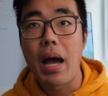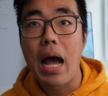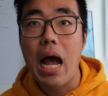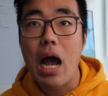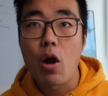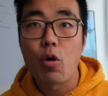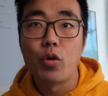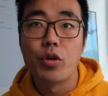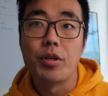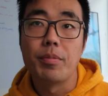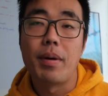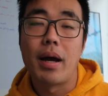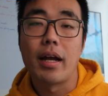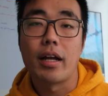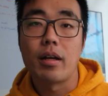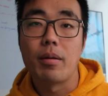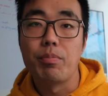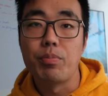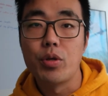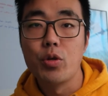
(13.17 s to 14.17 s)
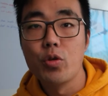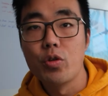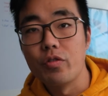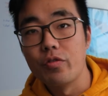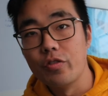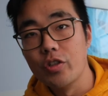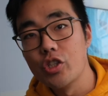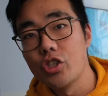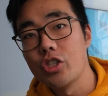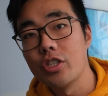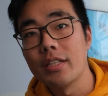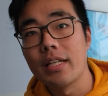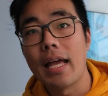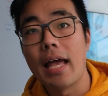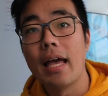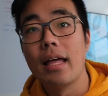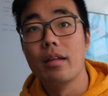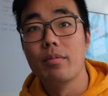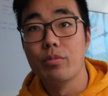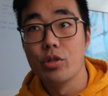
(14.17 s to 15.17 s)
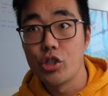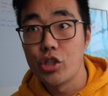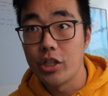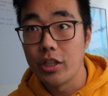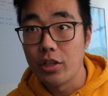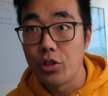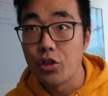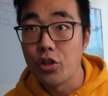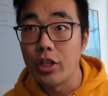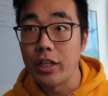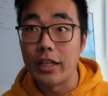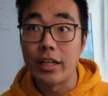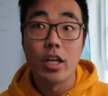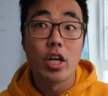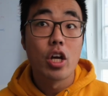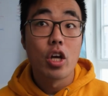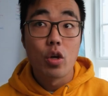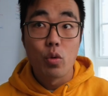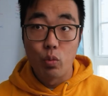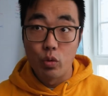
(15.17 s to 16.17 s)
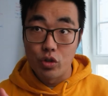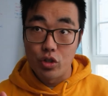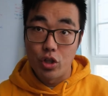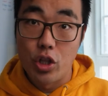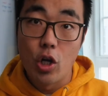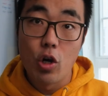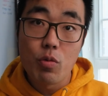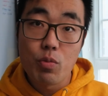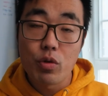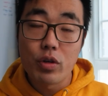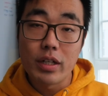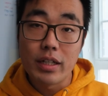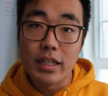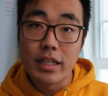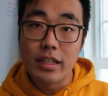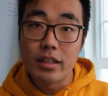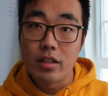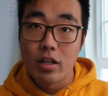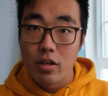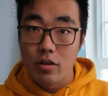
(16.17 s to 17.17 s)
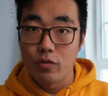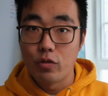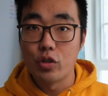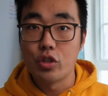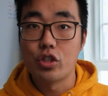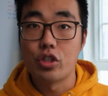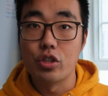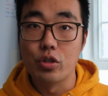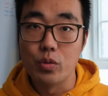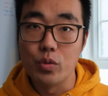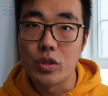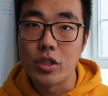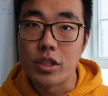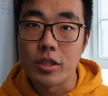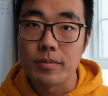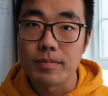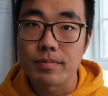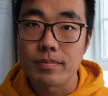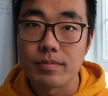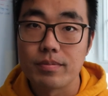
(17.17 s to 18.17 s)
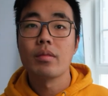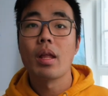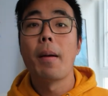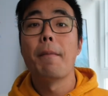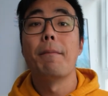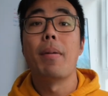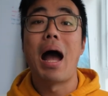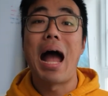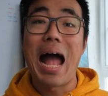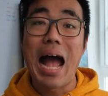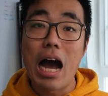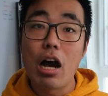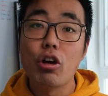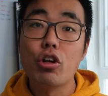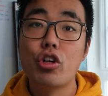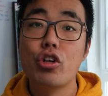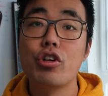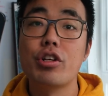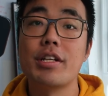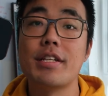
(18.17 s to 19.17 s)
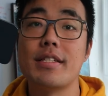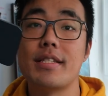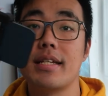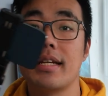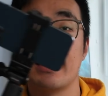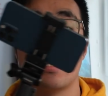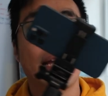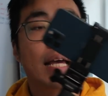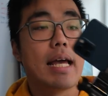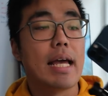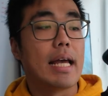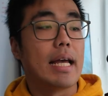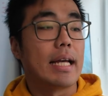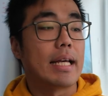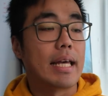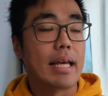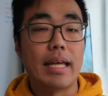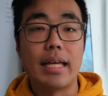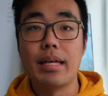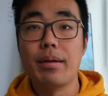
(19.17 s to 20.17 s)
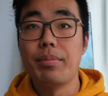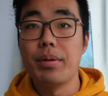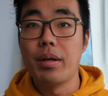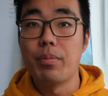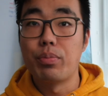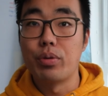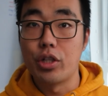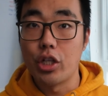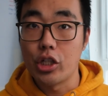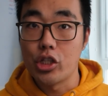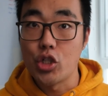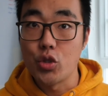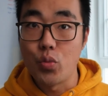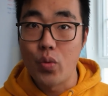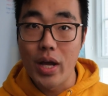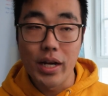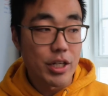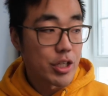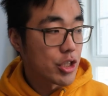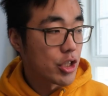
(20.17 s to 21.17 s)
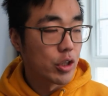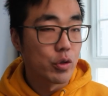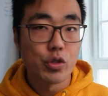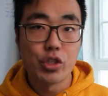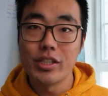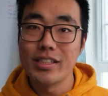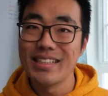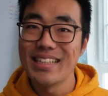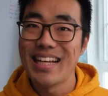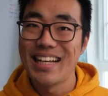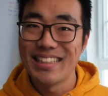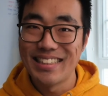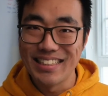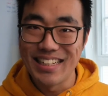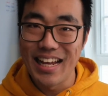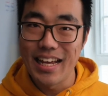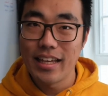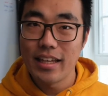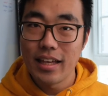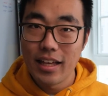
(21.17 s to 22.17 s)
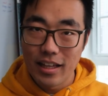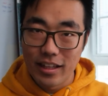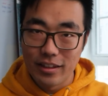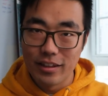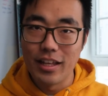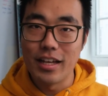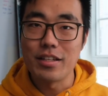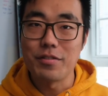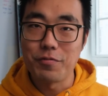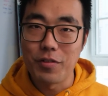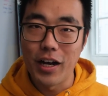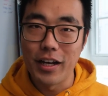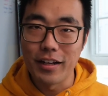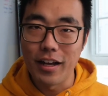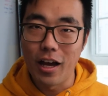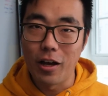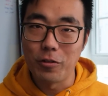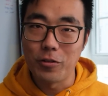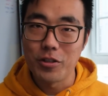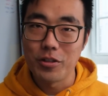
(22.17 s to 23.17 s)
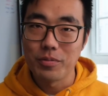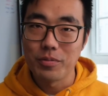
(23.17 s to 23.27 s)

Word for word: powered by computer vision and machine learning with no more need for suits. But how good is it? Can it be a production-ready solution? Today, let's find out.